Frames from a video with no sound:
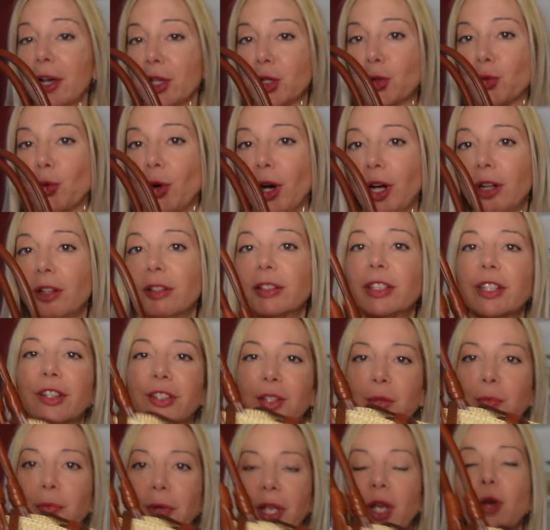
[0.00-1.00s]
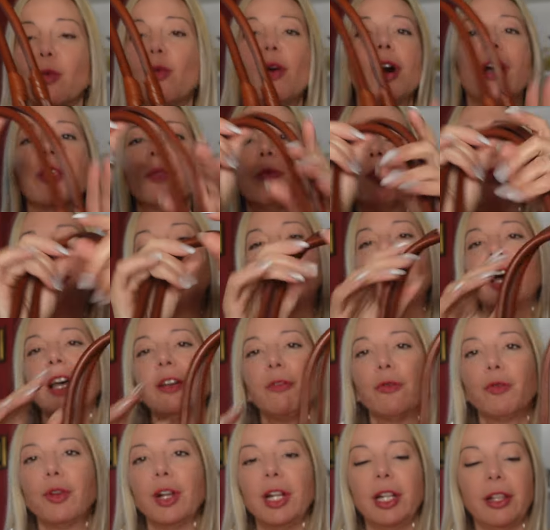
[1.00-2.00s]
as well, there's a big one, but I
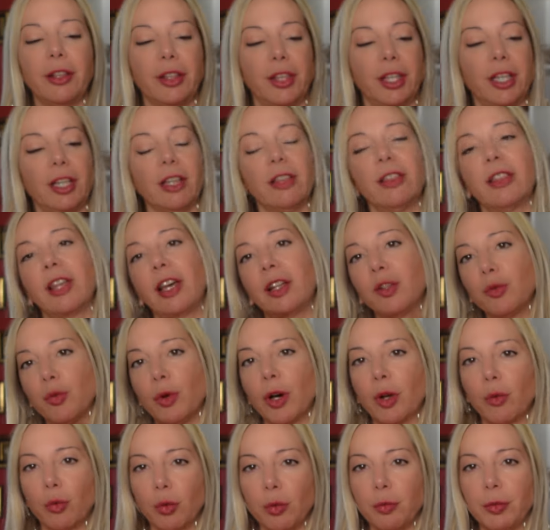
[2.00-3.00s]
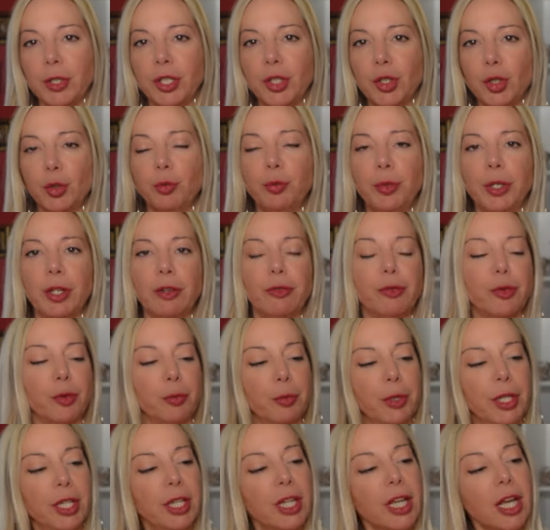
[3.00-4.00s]
really think that one will be too big for
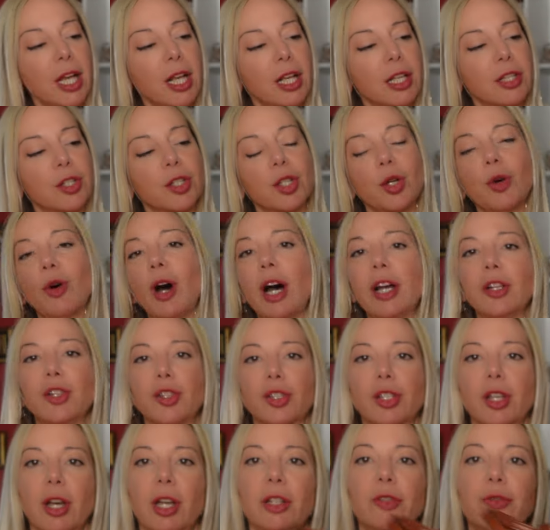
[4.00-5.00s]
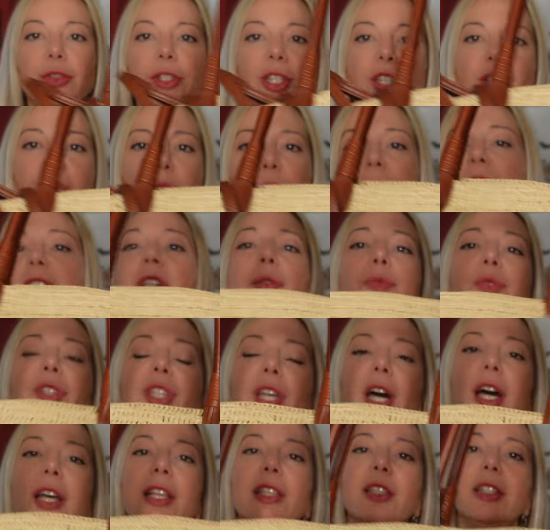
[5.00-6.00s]
me. So I just got for this medium
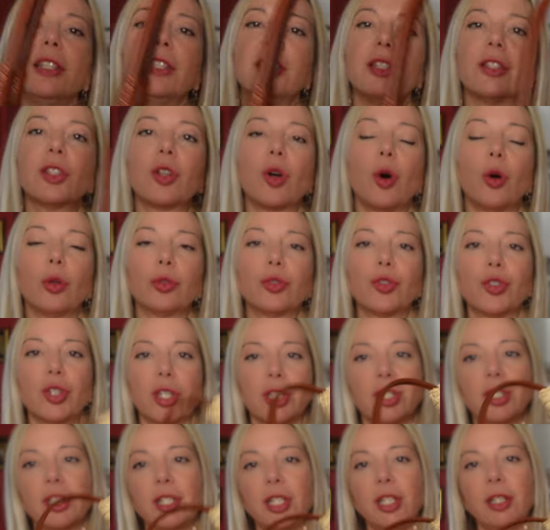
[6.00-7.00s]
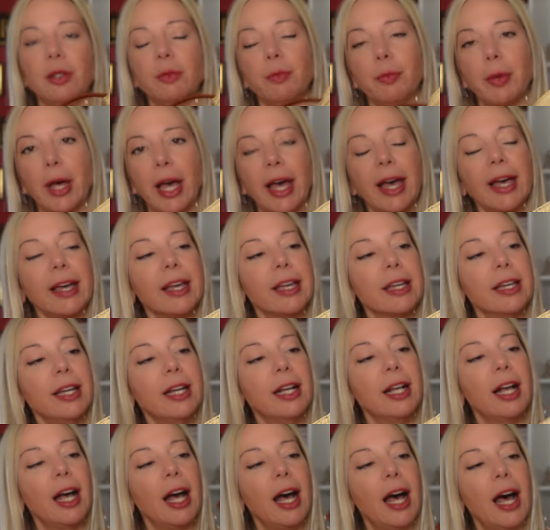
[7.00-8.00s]
size. This is called Justine bag,
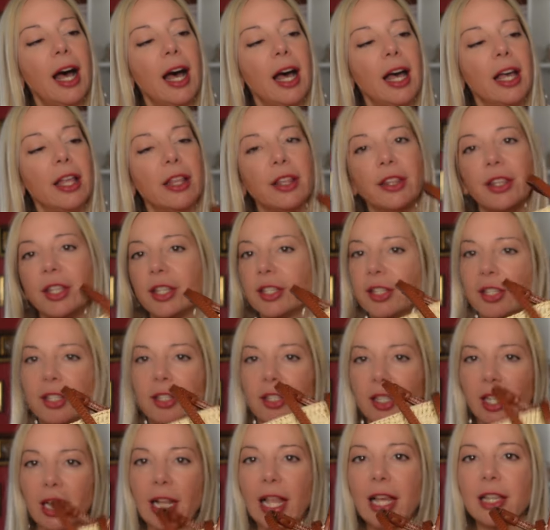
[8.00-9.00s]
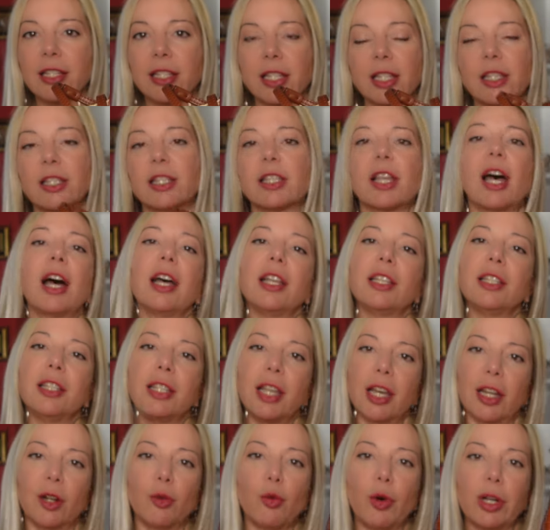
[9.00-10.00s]
and this is the classic size.
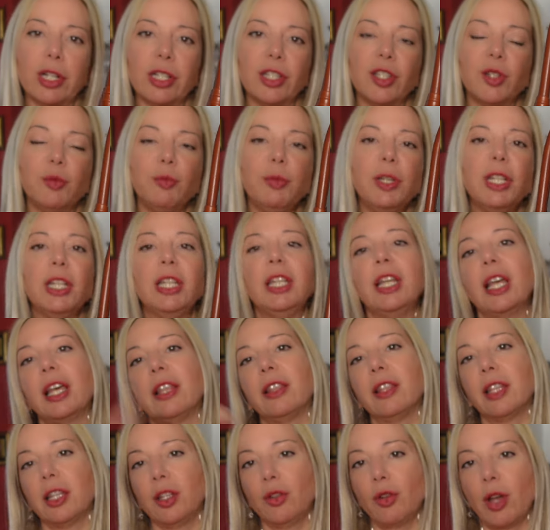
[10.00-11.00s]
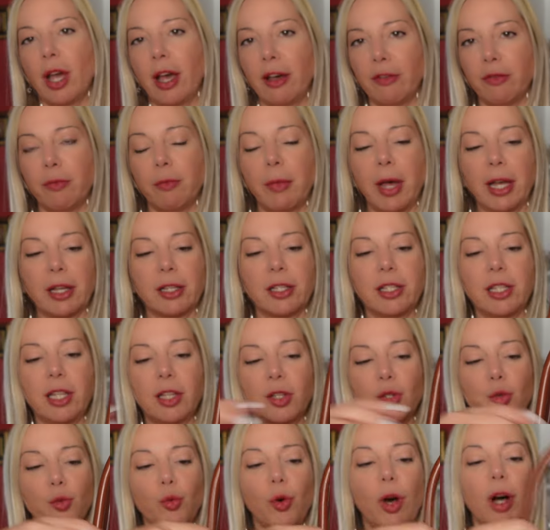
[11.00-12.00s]
The other one is mini, and then you have maxi
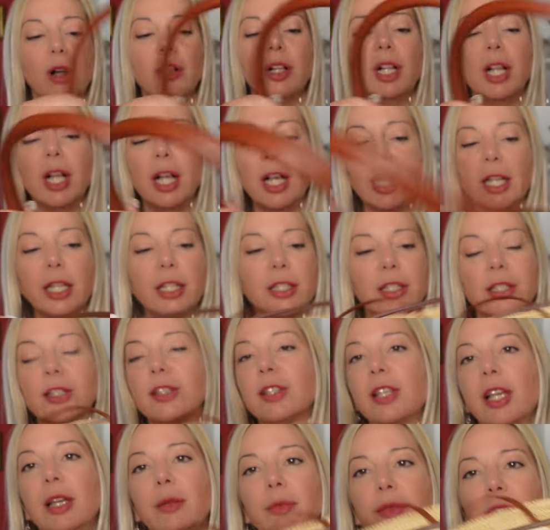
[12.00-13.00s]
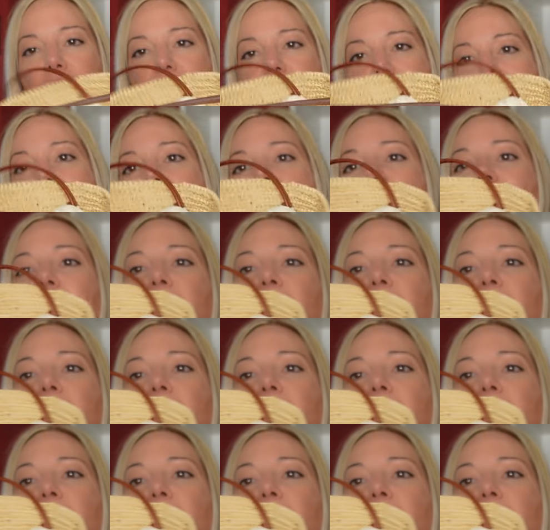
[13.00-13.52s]
as well. It's the same design.